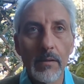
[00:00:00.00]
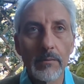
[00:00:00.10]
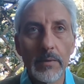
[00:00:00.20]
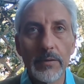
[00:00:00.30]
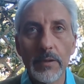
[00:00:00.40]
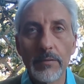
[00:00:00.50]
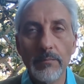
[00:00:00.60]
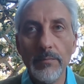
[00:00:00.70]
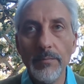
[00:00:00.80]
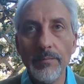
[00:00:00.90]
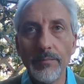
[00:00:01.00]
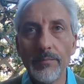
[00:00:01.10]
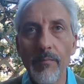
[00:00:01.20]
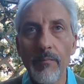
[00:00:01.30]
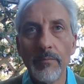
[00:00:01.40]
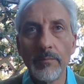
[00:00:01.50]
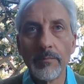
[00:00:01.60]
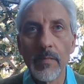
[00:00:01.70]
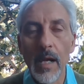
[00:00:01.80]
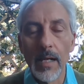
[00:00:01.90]
which is
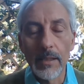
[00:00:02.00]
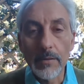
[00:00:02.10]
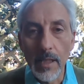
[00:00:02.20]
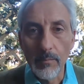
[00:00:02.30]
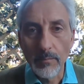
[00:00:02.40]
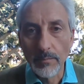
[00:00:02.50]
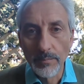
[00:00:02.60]
how come